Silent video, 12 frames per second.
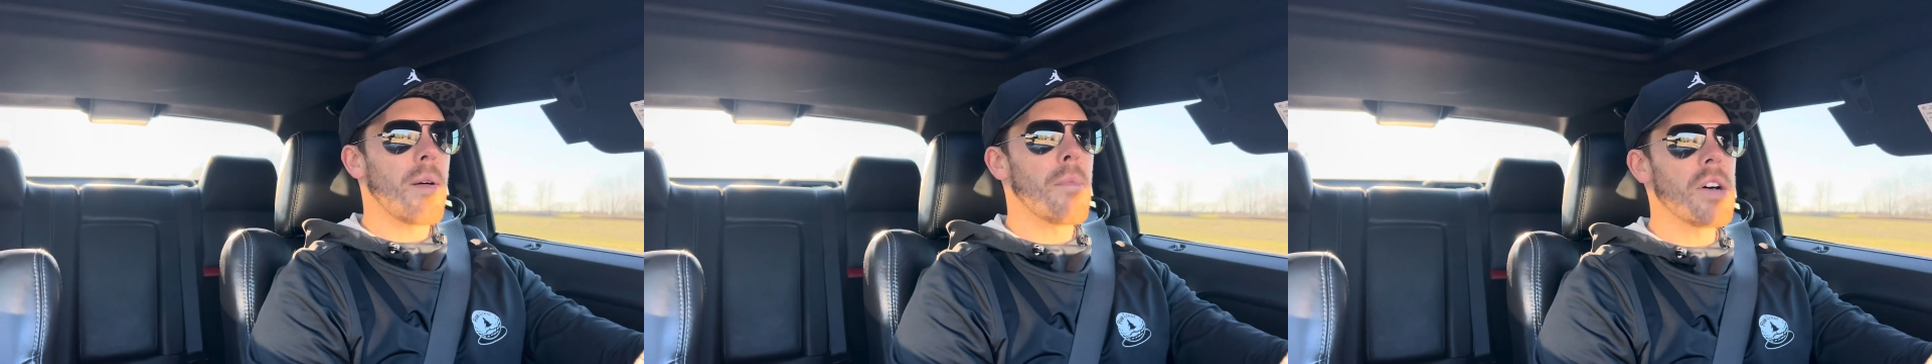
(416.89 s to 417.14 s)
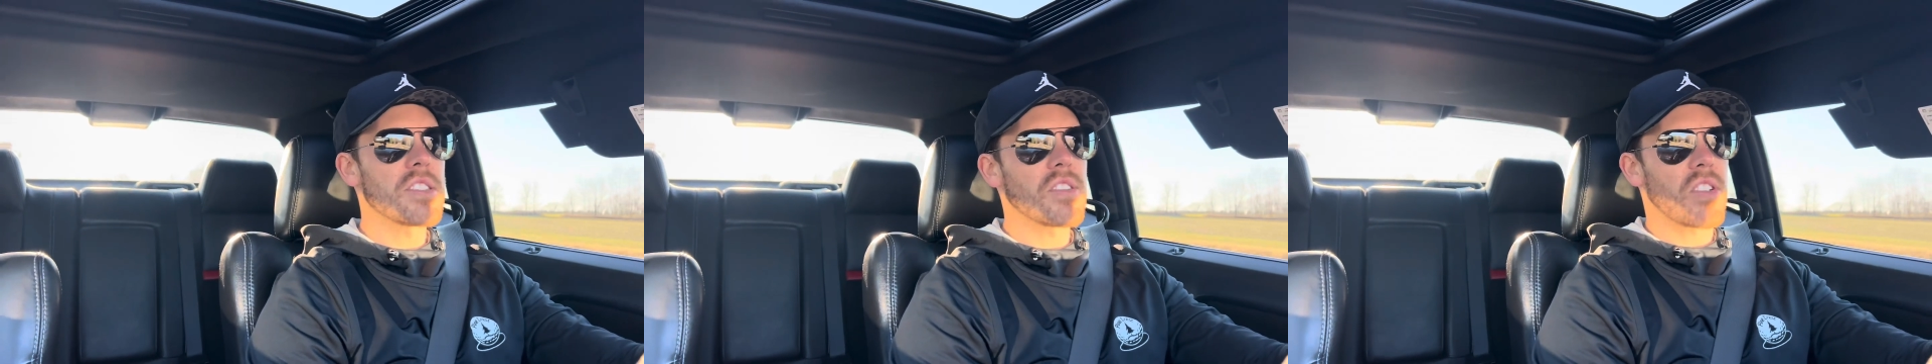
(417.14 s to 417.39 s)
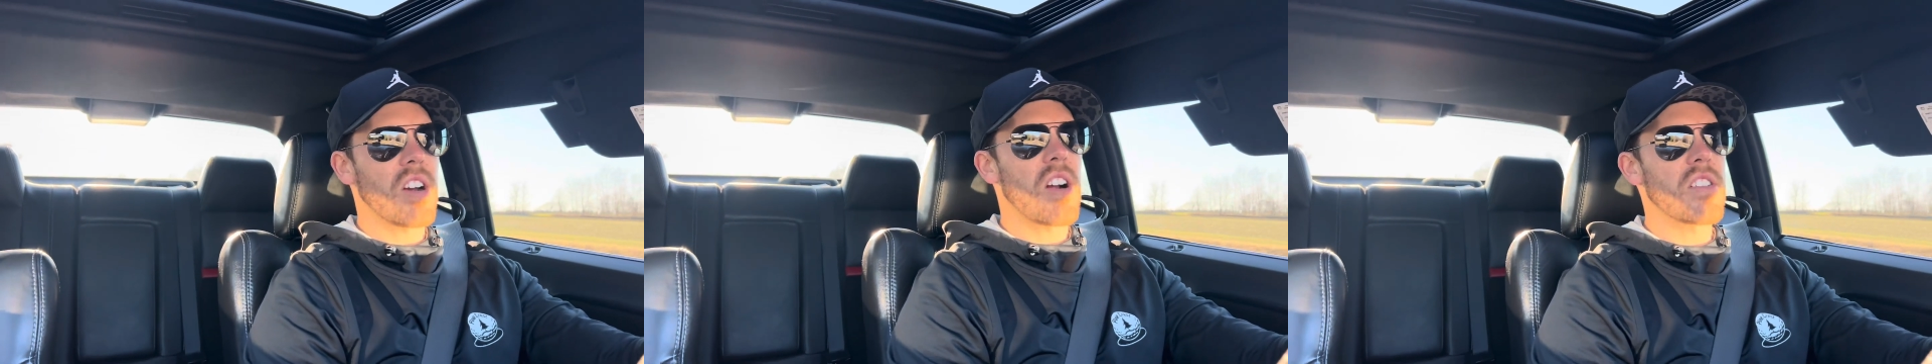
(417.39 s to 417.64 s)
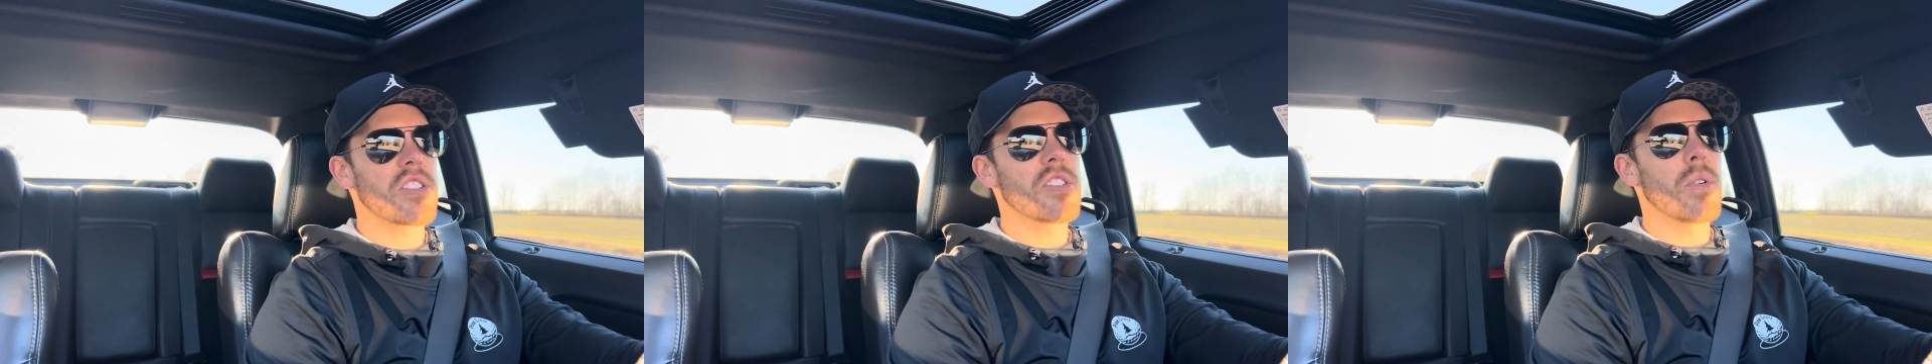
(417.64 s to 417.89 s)
muscle
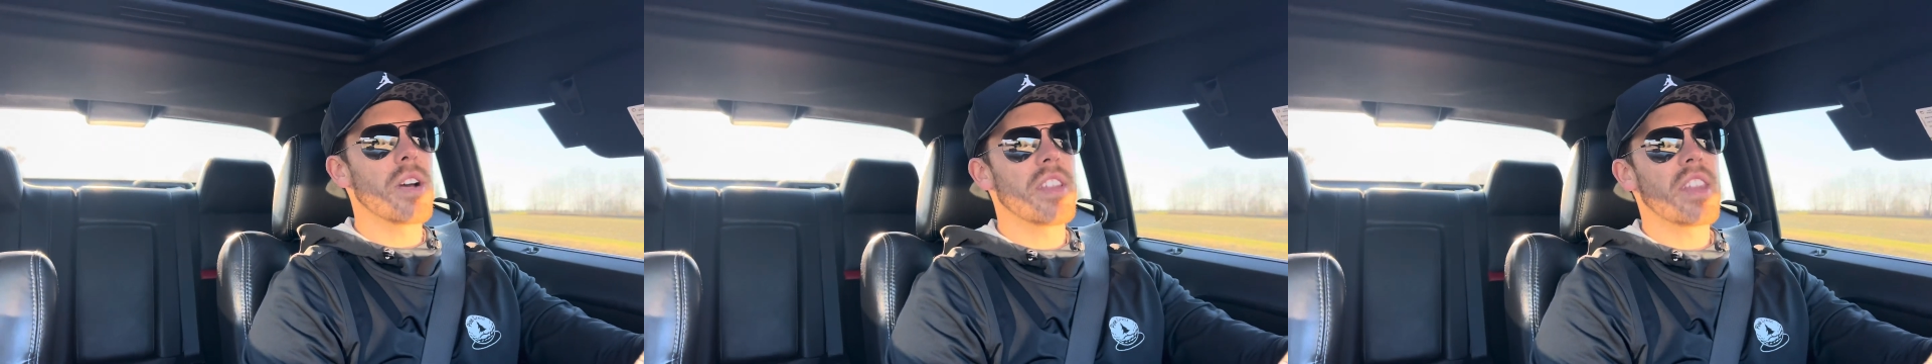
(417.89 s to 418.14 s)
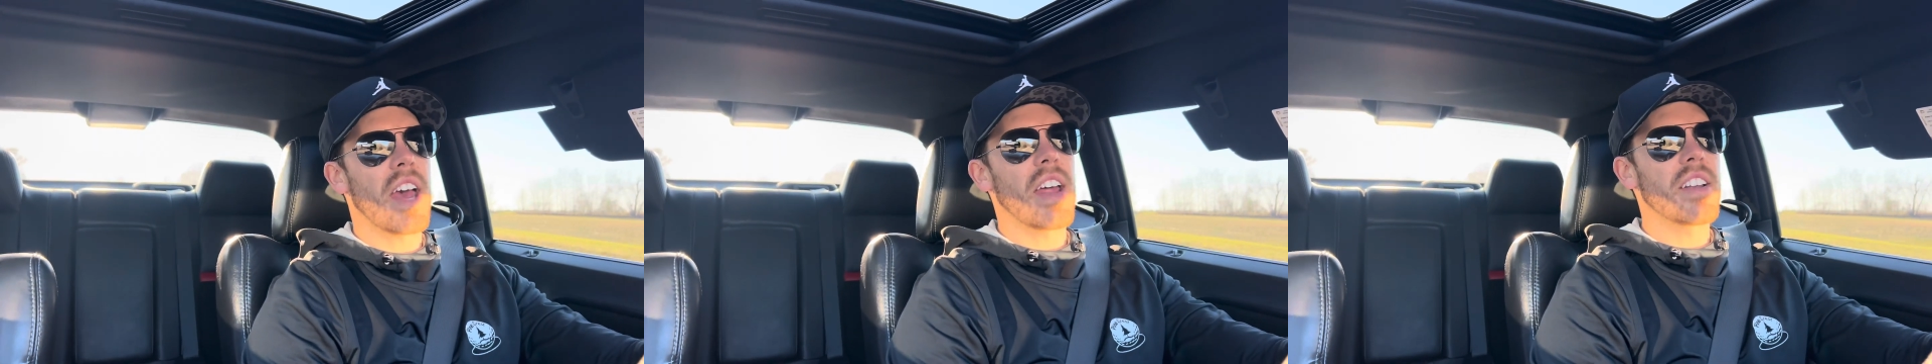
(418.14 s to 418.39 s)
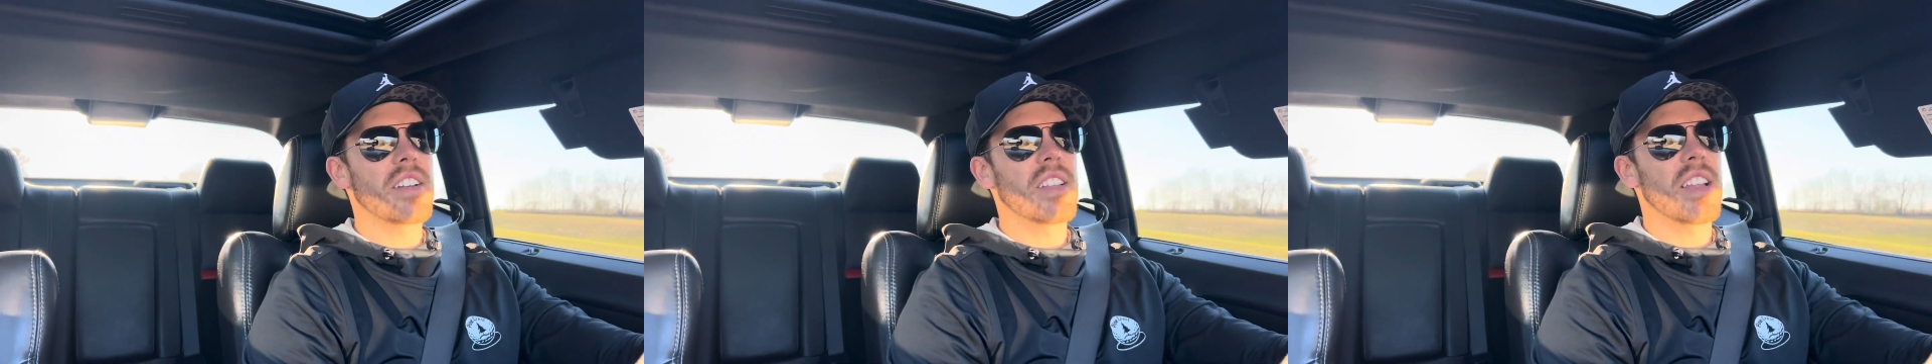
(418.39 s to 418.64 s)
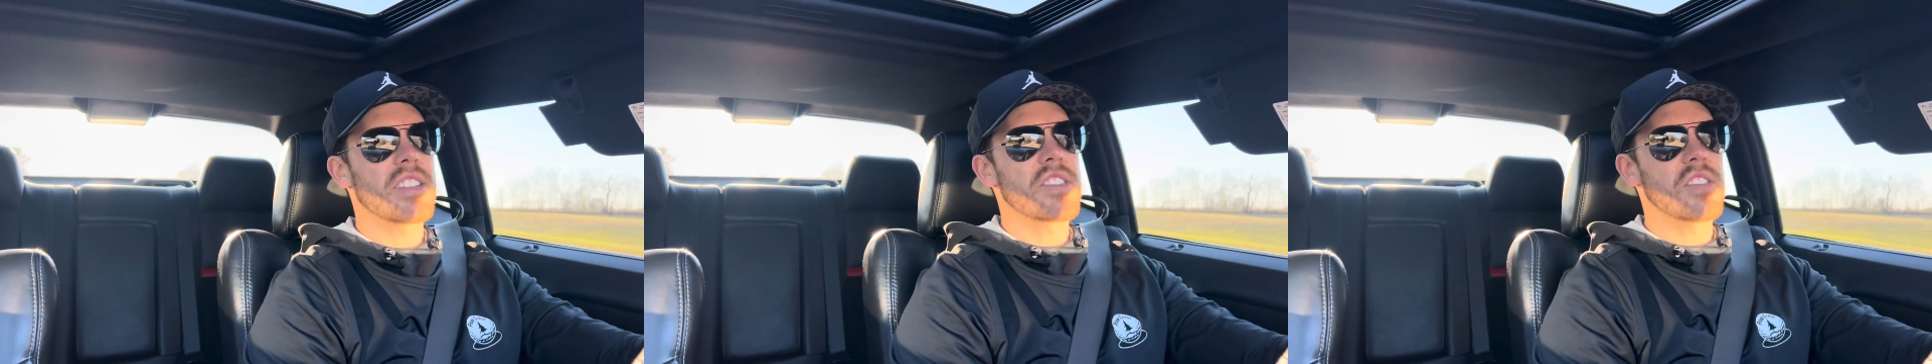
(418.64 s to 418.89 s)
car to it than,
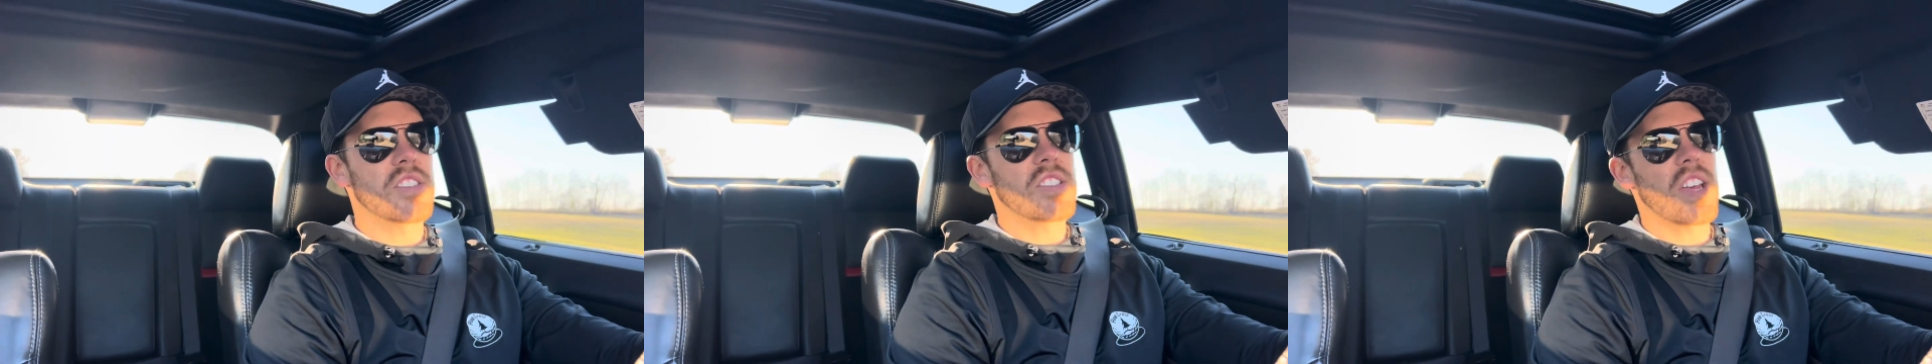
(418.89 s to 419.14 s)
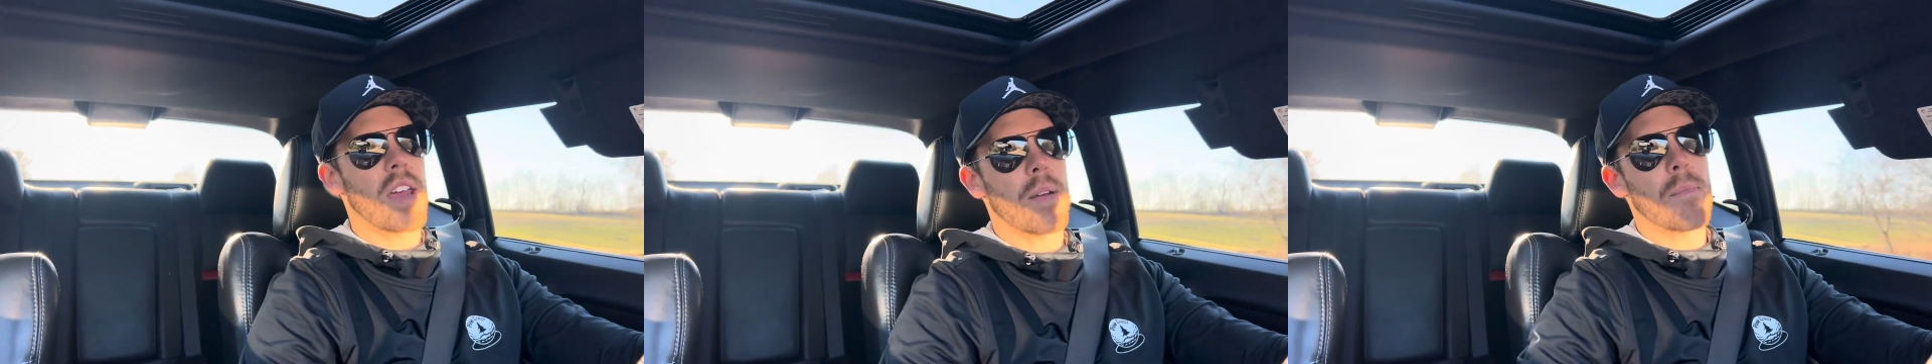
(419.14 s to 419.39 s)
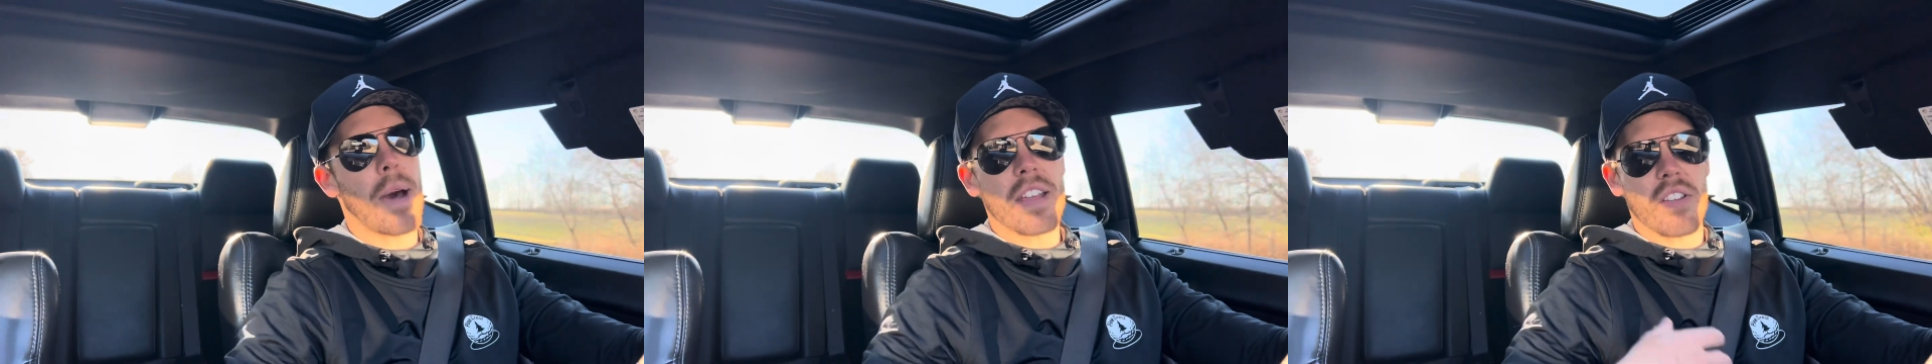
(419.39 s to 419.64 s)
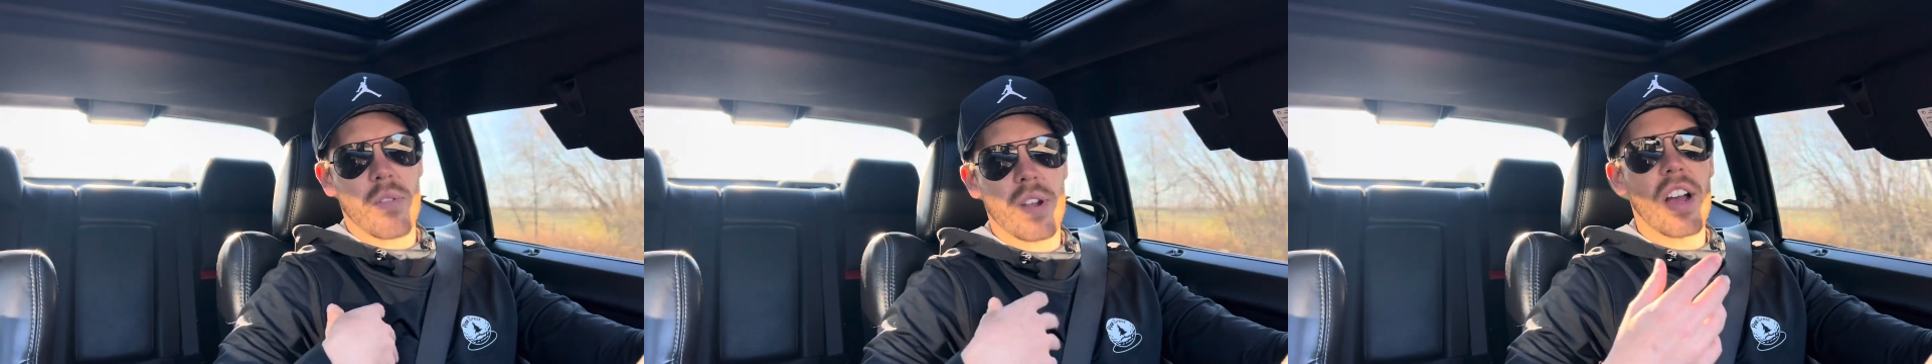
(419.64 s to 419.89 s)
let's just say, my
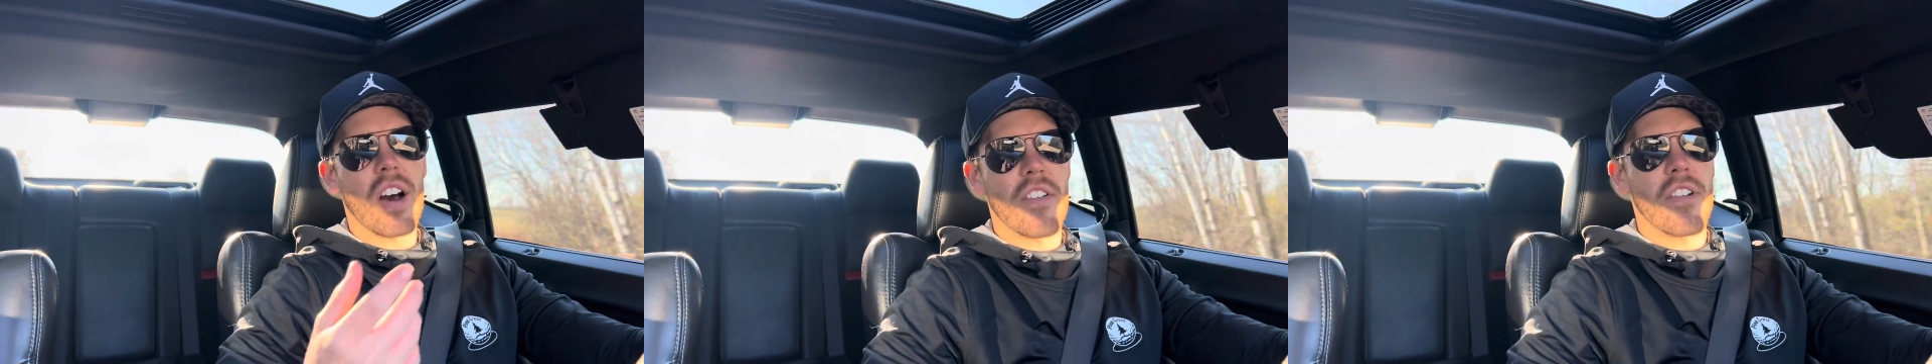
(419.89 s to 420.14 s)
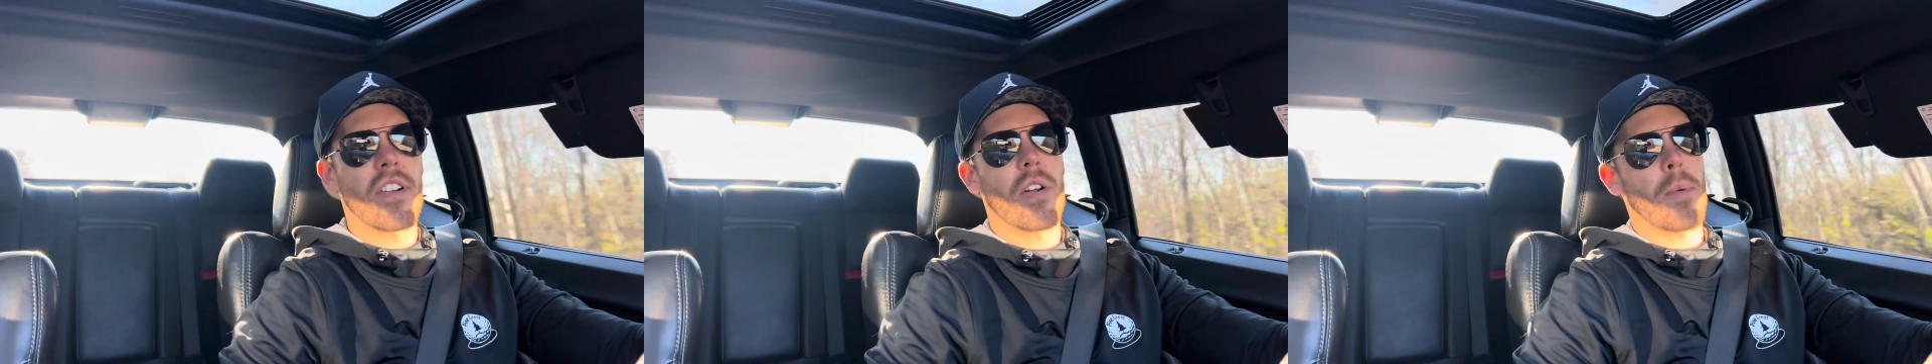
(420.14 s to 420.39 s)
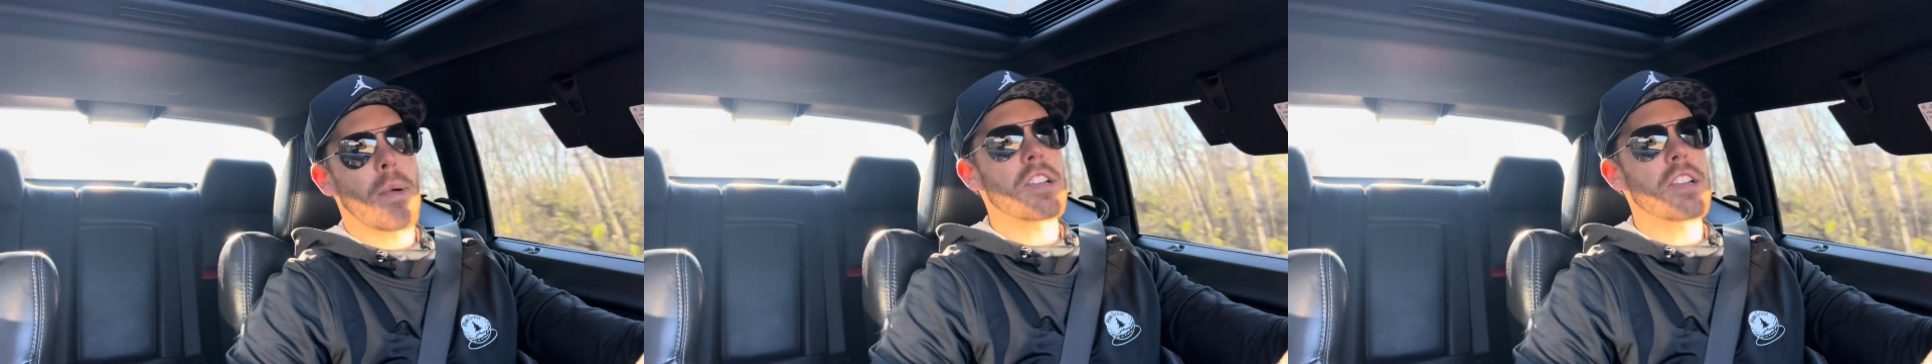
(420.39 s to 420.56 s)
300 or my